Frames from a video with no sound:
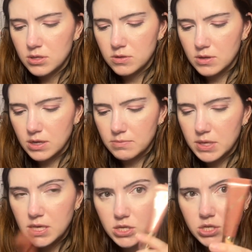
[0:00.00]
so I got
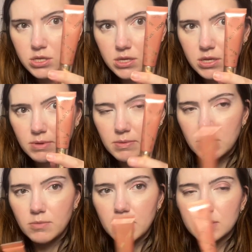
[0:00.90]
peach in my
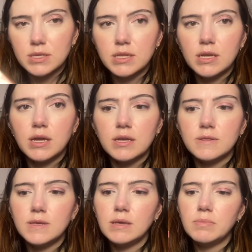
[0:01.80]
PR box, and then I
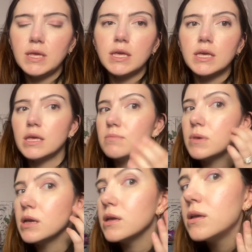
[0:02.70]
got the pink in
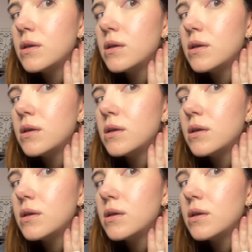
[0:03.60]
my,